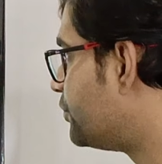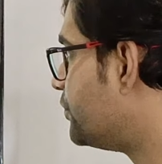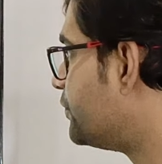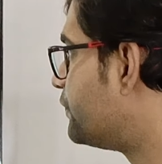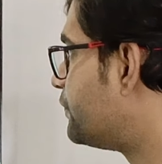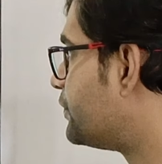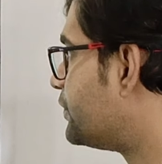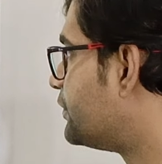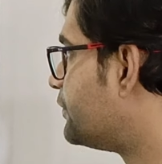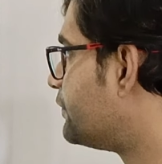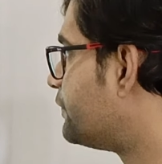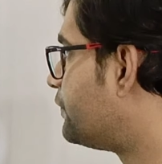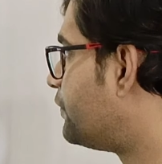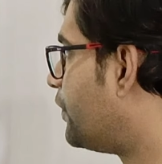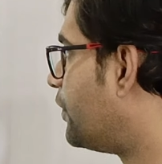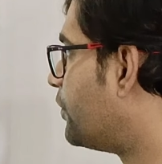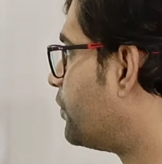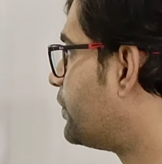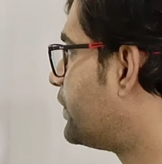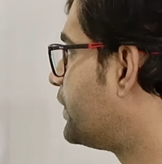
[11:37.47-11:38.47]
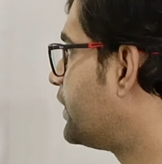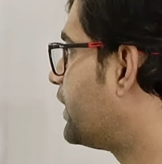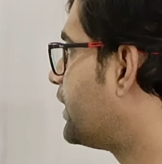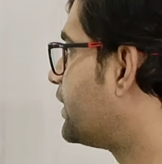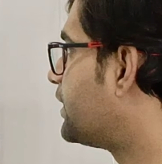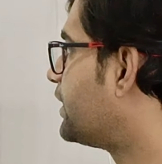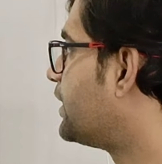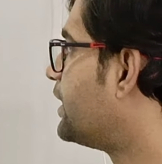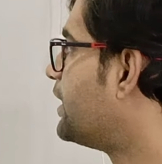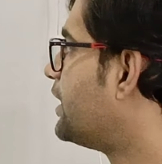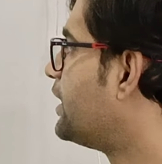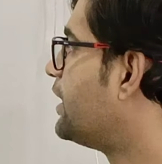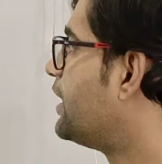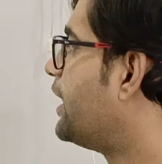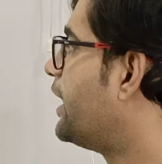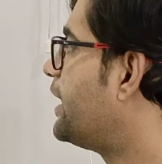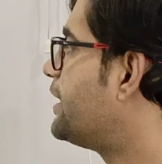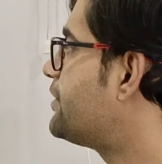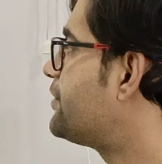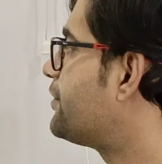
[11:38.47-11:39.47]
move forward
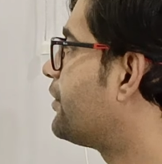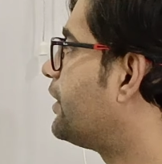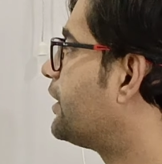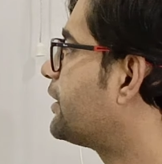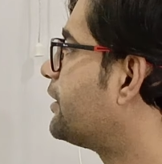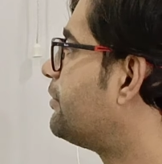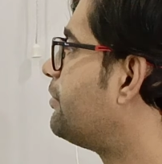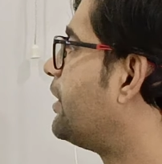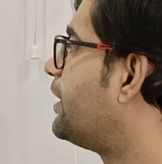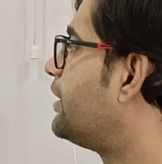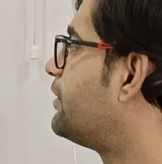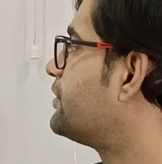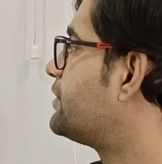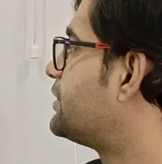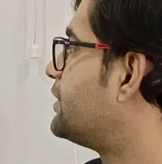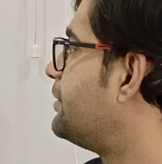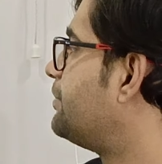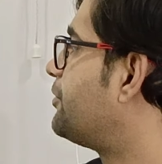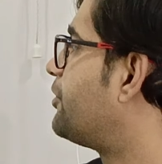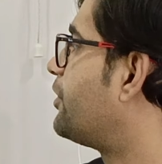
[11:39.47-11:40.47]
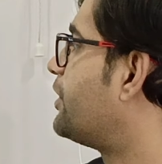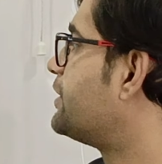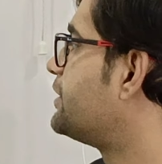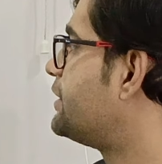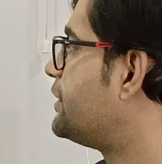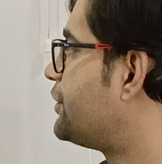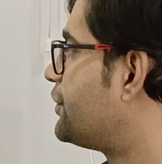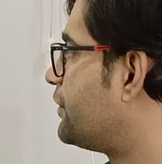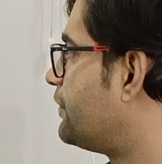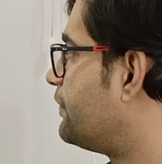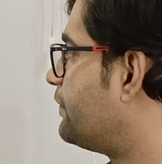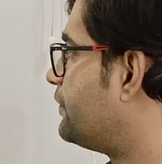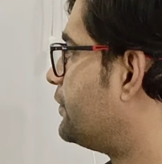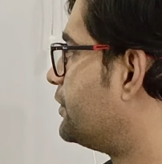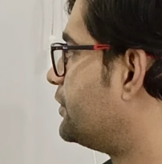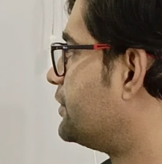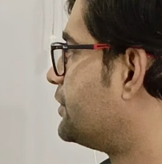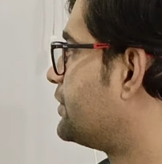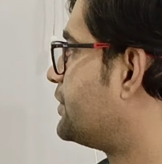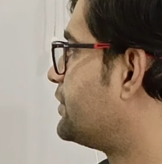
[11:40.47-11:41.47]
and talk about some transition
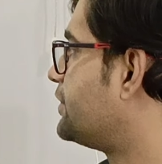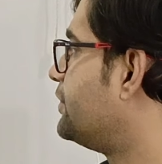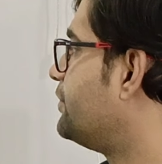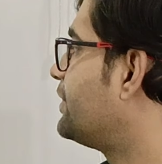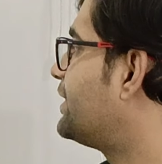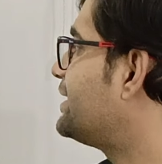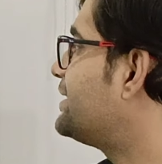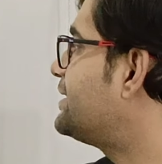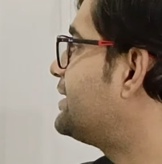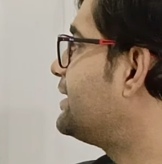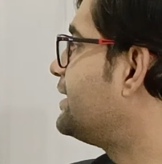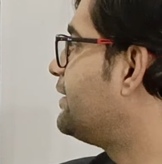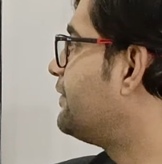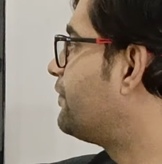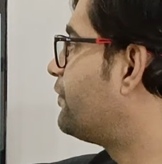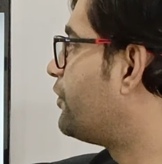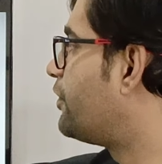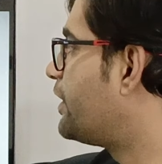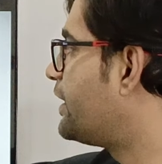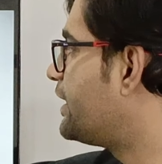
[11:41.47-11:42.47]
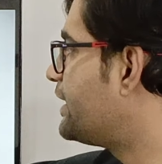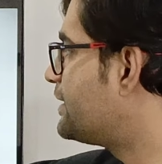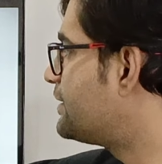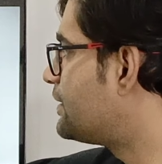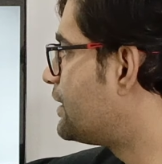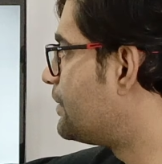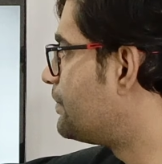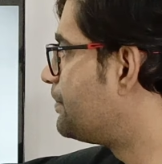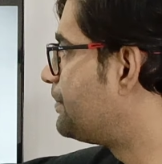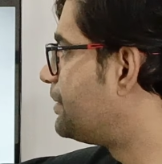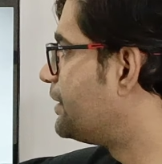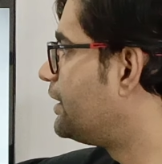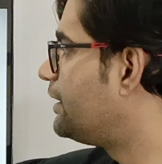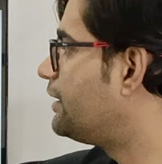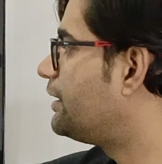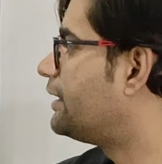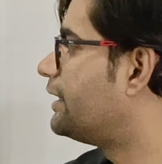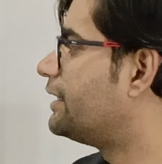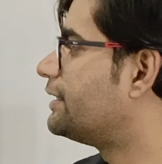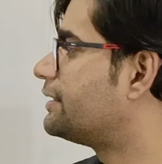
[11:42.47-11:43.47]
words. You can see, for
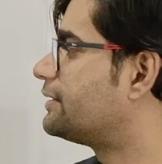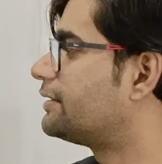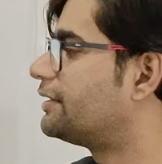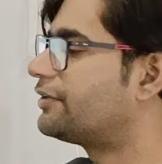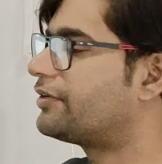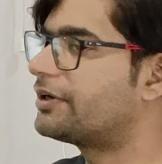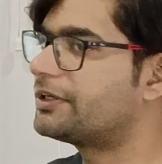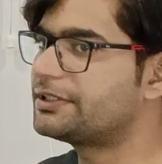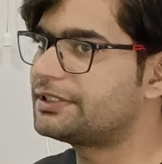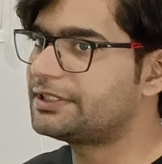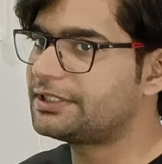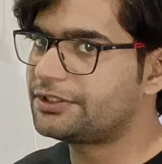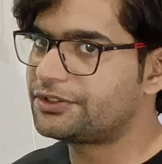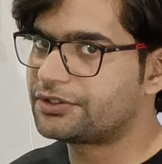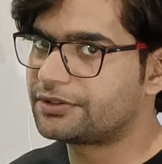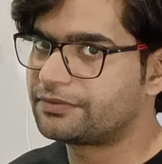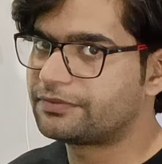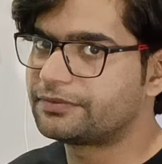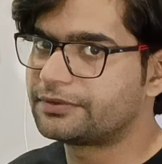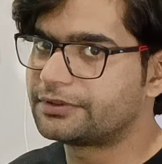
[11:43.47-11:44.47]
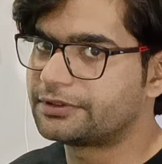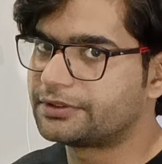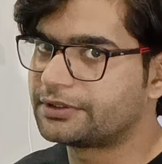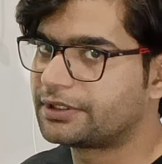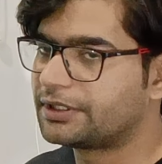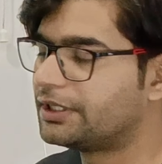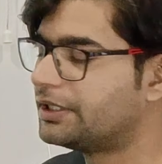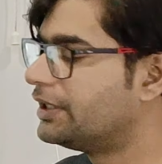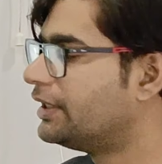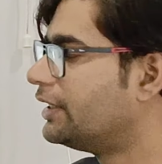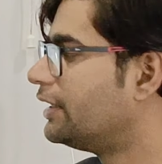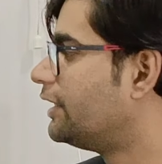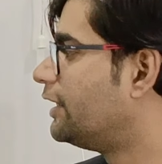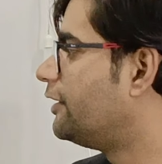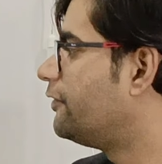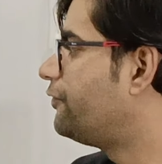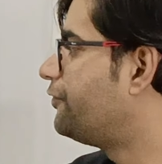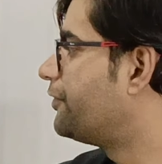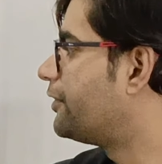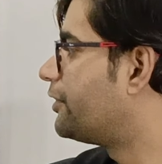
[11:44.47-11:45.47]
example, is a transition word.
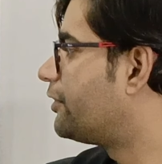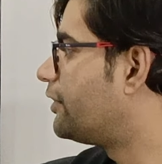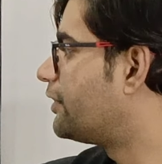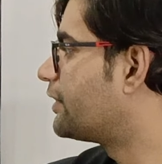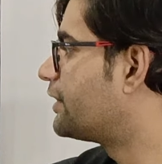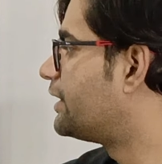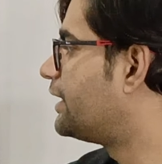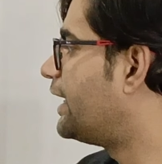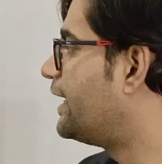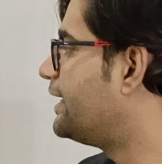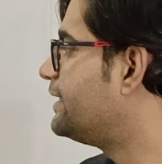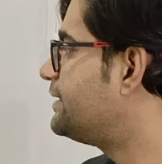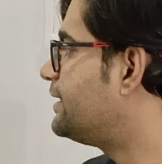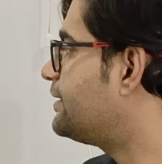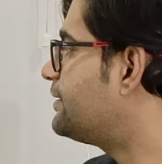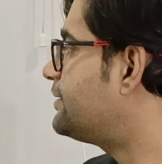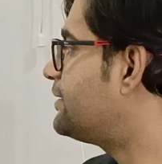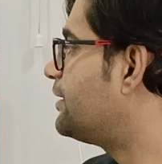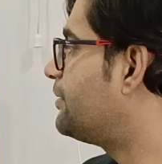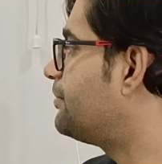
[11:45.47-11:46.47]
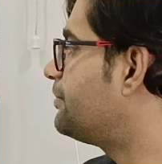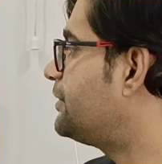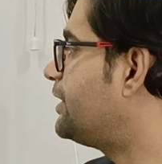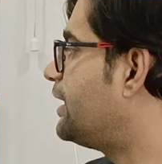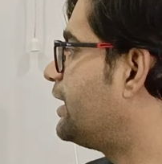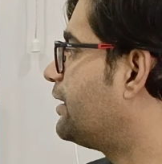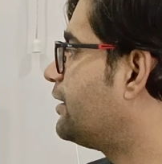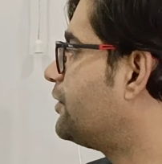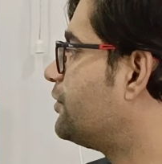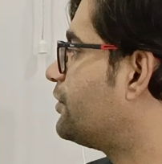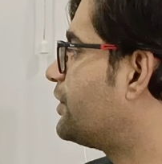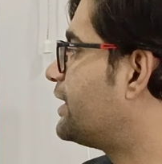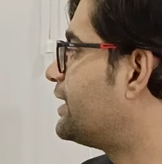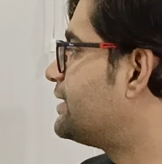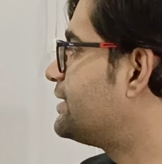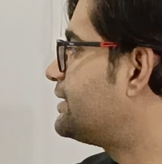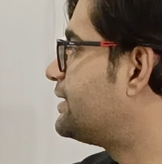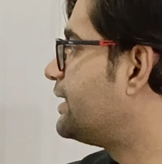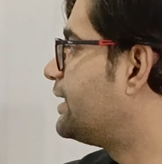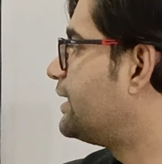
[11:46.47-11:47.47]
If you are organizing something, you
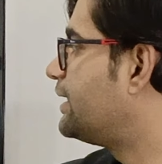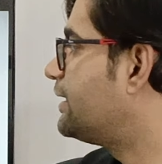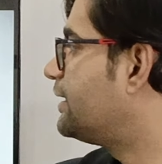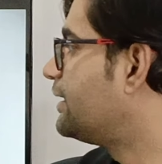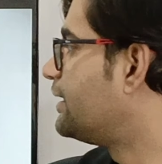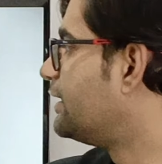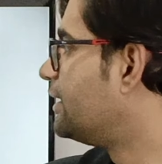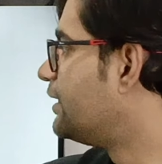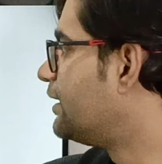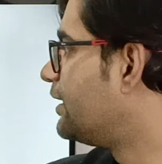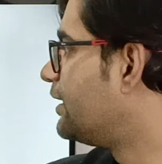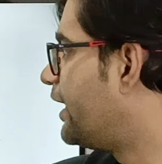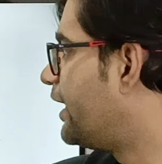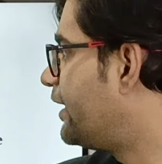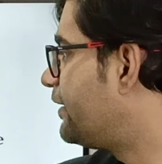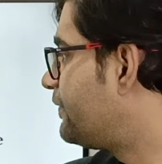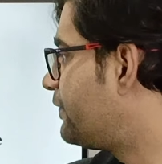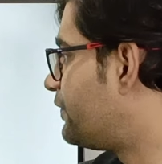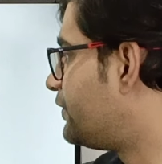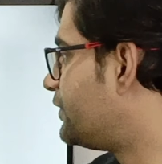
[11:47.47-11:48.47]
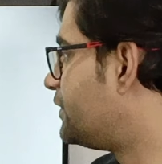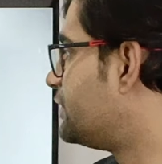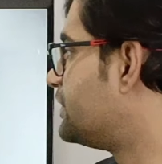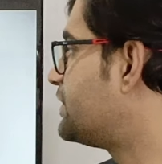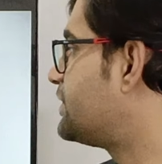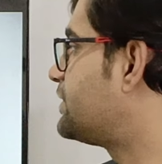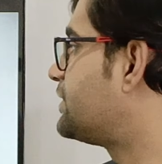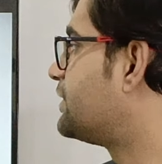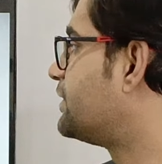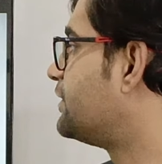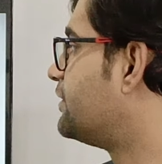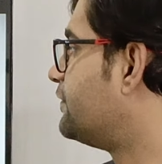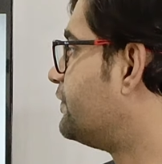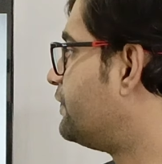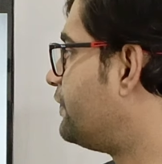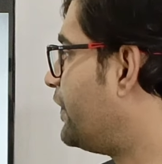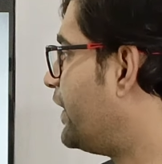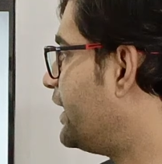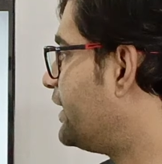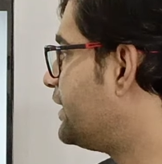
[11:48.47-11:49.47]
can say at first,
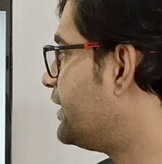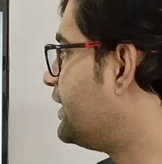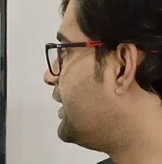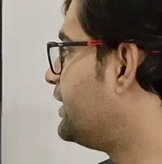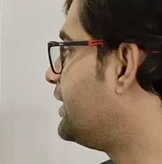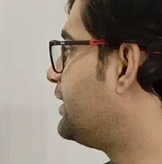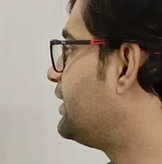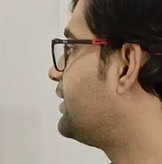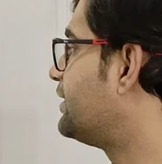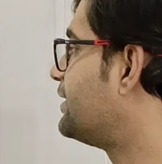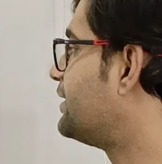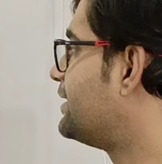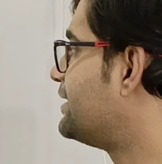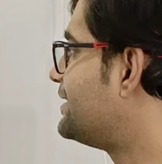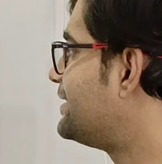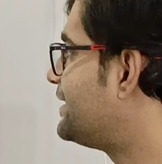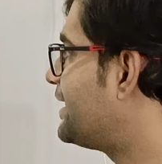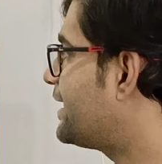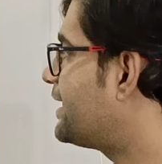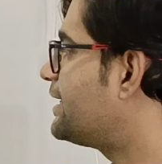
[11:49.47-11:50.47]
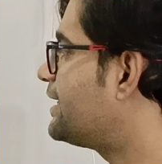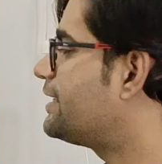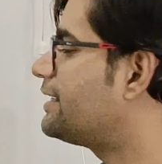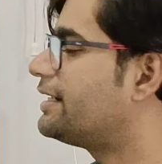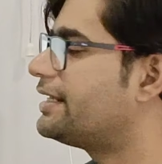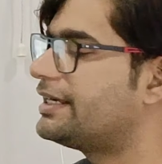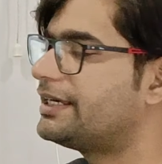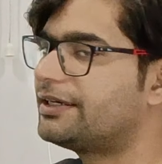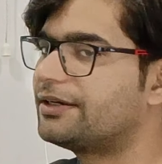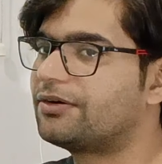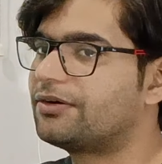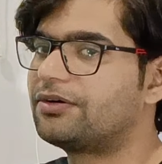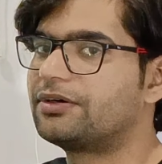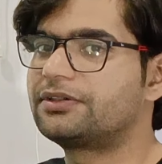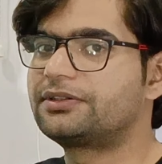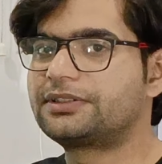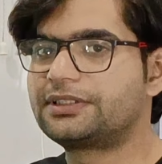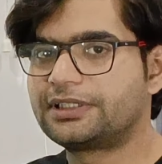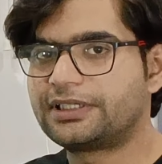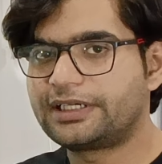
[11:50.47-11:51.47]
finally, secondly,
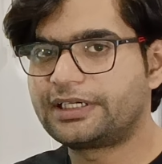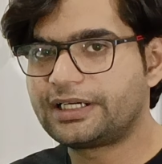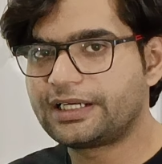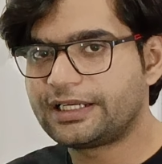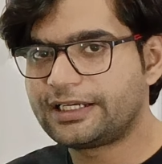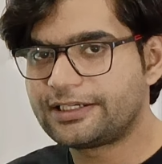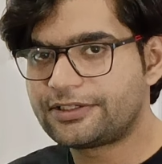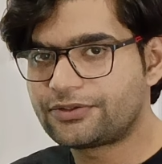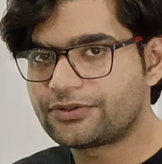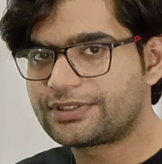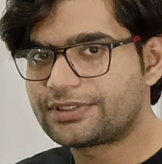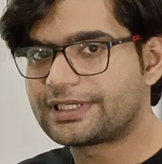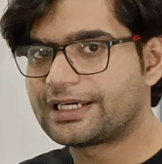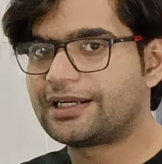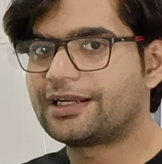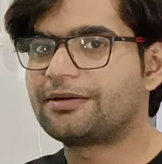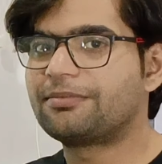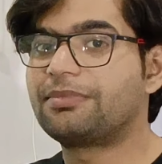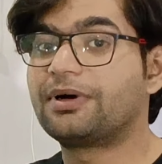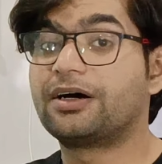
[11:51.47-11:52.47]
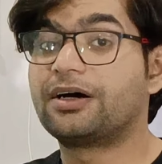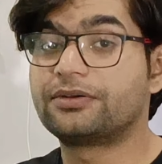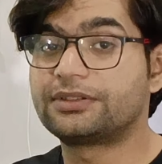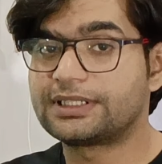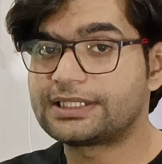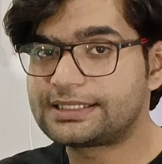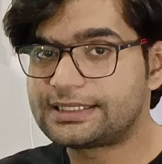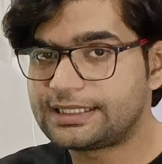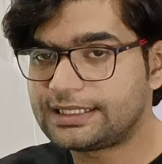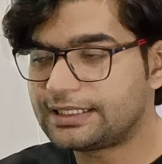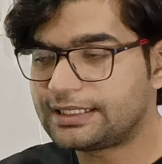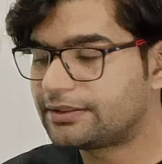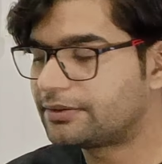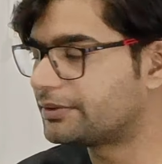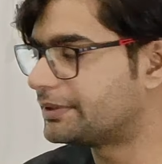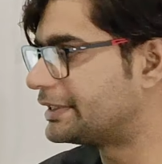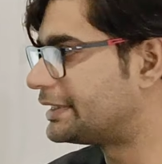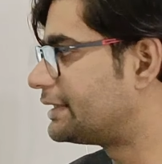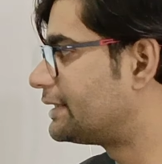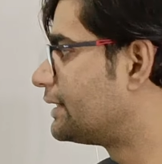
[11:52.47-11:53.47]
or thirdly to tell about a
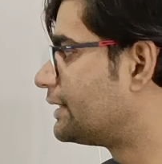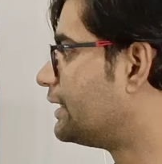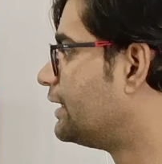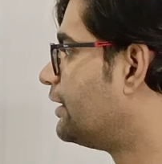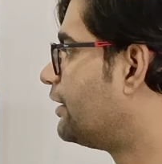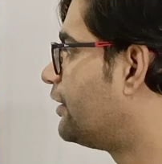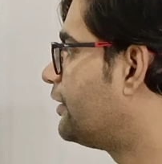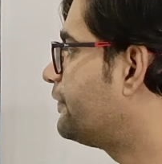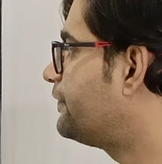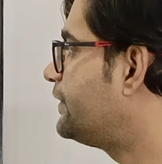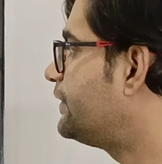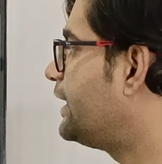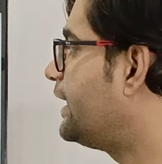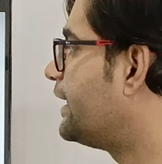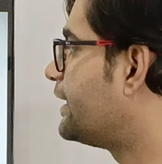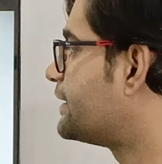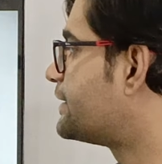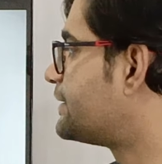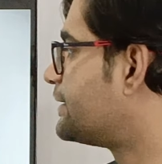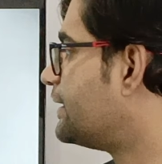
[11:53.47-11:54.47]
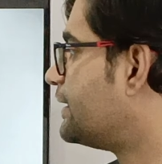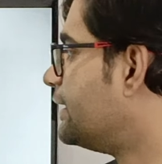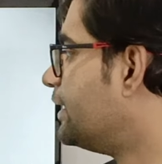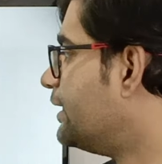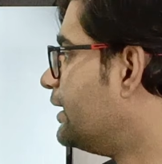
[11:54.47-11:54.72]
sequence of things.